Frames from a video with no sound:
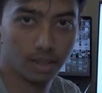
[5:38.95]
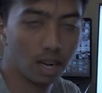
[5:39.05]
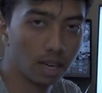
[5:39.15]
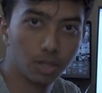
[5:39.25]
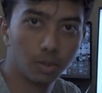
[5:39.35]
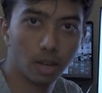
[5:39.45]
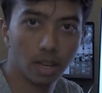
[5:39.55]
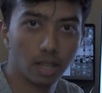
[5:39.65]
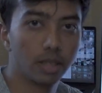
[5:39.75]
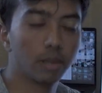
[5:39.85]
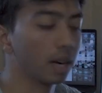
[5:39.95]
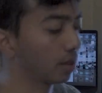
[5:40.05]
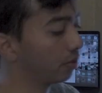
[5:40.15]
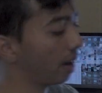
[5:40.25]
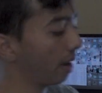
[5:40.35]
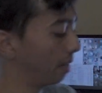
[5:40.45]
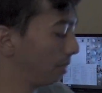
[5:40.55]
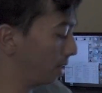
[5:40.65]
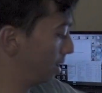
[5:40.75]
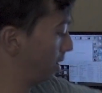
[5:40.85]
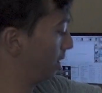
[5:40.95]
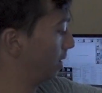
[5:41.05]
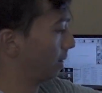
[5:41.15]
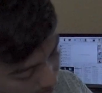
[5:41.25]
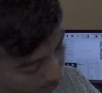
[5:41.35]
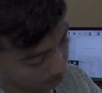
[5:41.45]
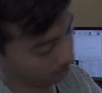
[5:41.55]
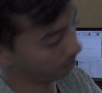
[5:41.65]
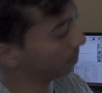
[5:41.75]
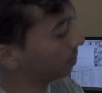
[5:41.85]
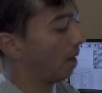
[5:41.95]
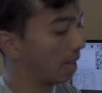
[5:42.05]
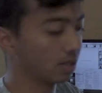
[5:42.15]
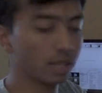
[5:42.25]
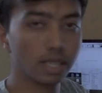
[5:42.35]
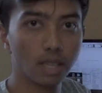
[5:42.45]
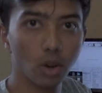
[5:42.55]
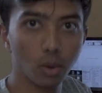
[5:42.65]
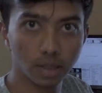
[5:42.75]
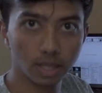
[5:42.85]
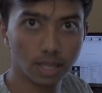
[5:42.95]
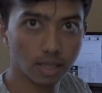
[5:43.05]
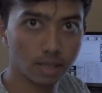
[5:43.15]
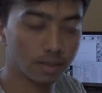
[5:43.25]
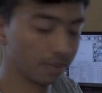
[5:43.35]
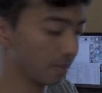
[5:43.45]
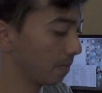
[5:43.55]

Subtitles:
the RX100 Mark V. As soon as I open this,